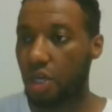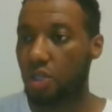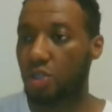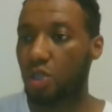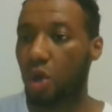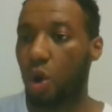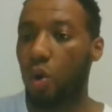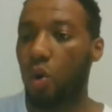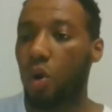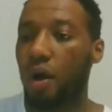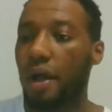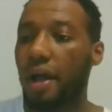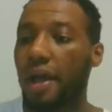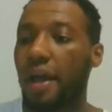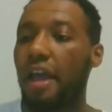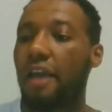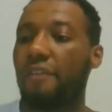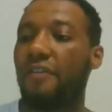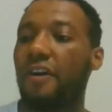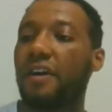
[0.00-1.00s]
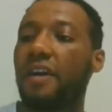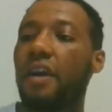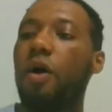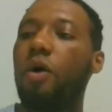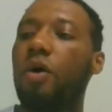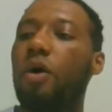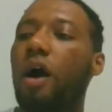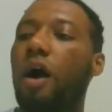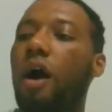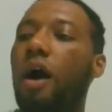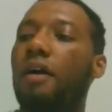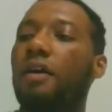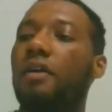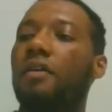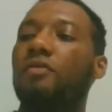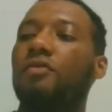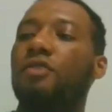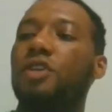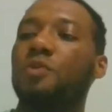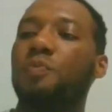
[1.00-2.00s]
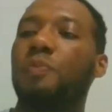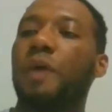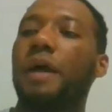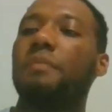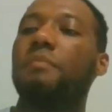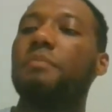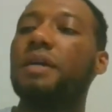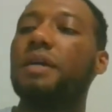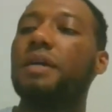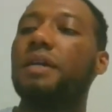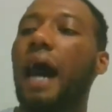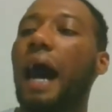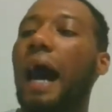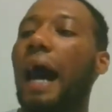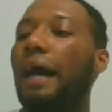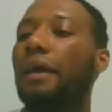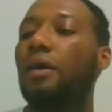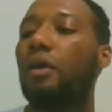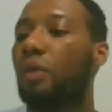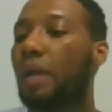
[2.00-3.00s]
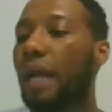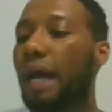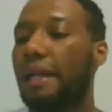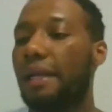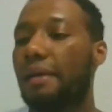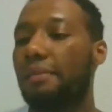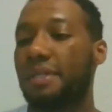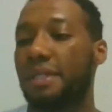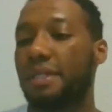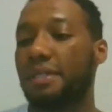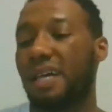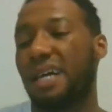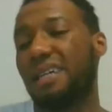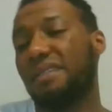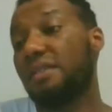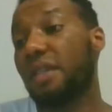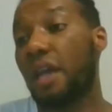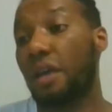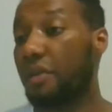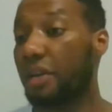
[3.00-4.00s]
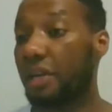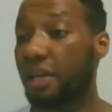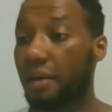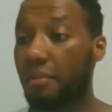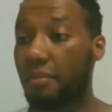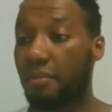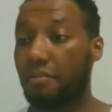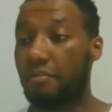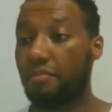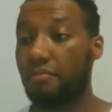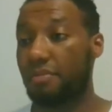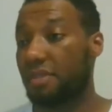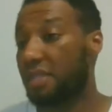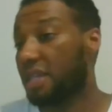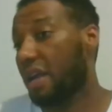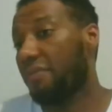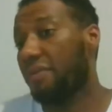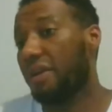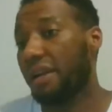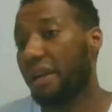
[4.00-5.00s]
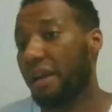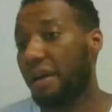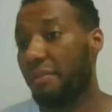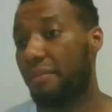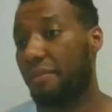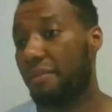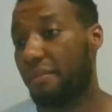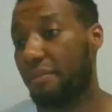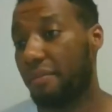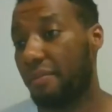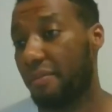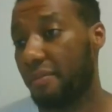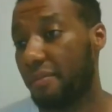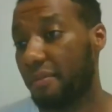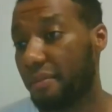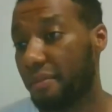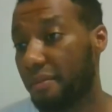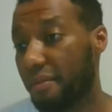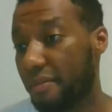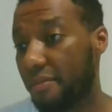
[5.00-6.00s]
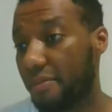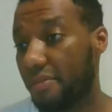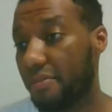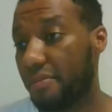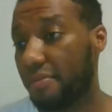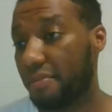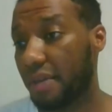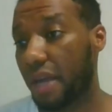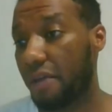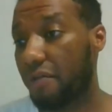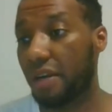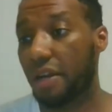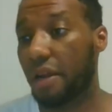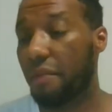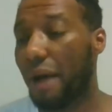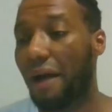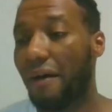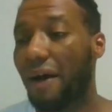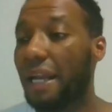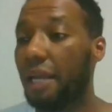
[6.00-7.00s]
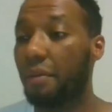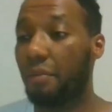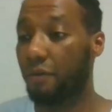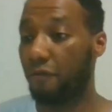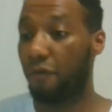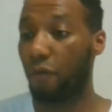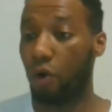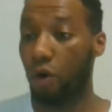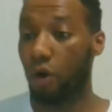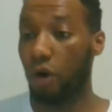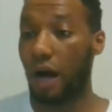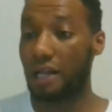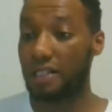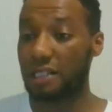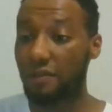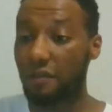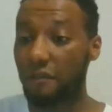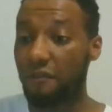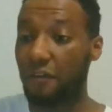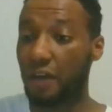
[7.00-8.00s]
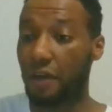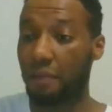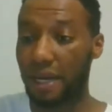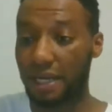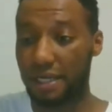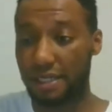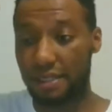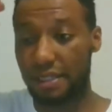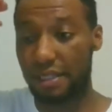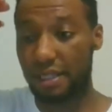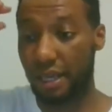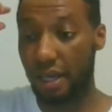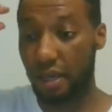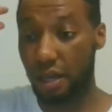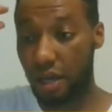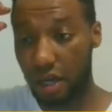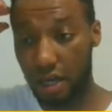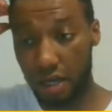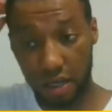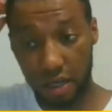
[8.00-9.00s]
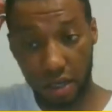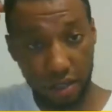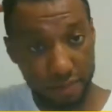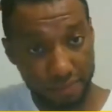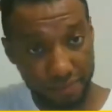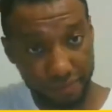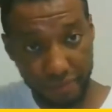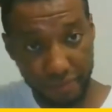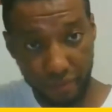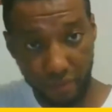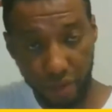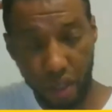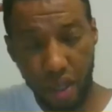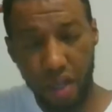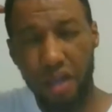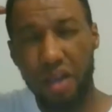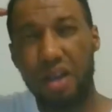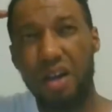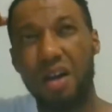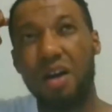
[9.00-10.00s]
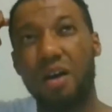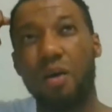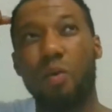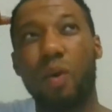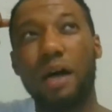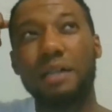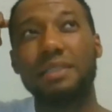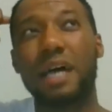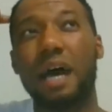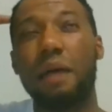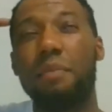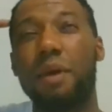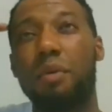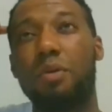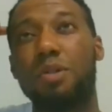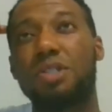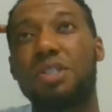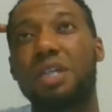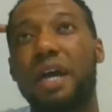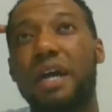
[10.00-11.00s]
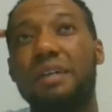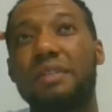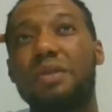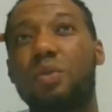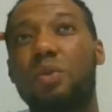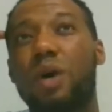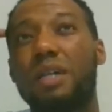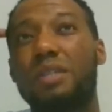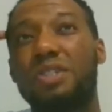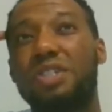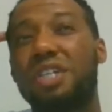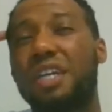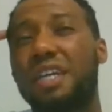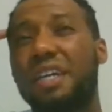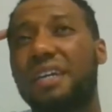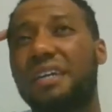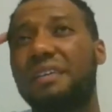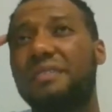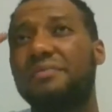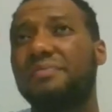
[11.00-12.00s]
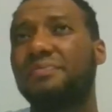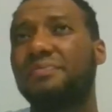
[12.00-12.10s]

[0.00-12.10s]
So if a girl can't respect me that I don't like them tips, I'll just get rid of them. Just get rid of them. Get rid of them. I've had it before. I was even thinking about this today earlier. One time I was chatting to one chick